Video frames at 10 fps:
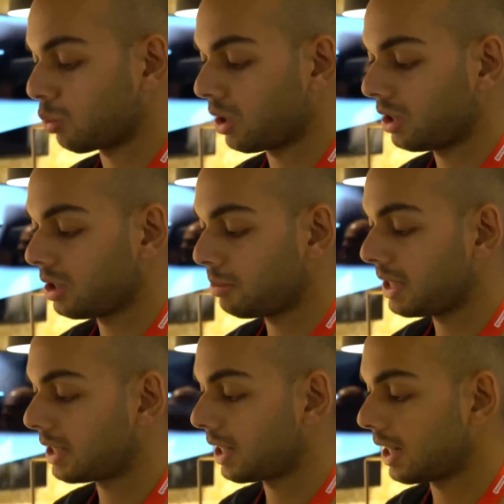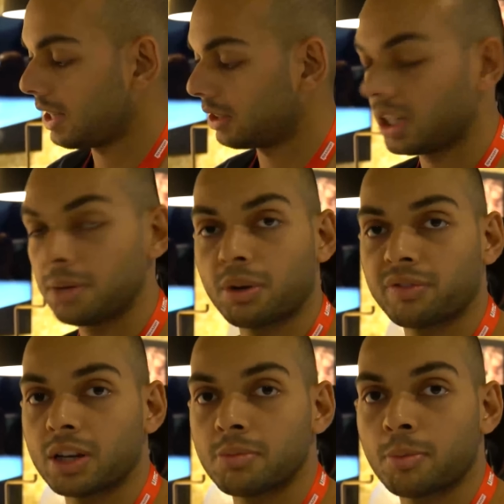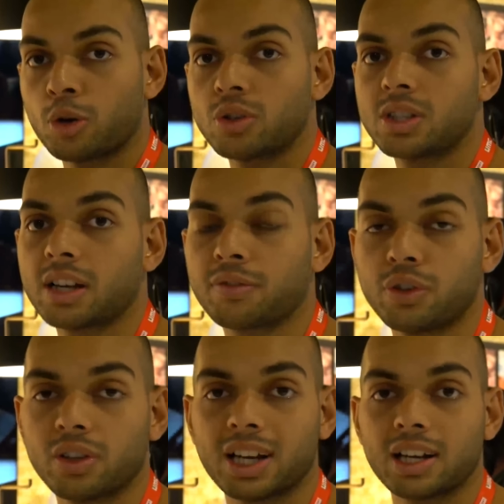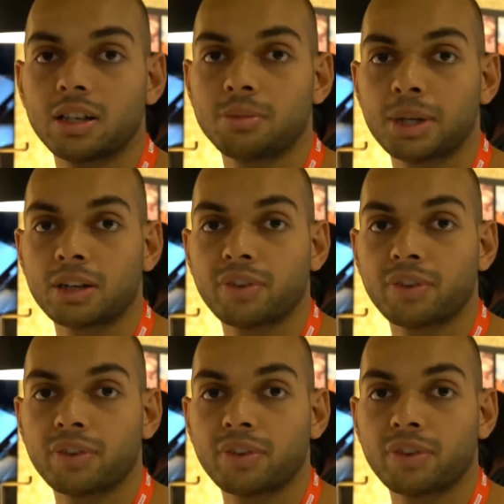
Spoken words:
One is basically a 3.5mm audio jack for your regular pair of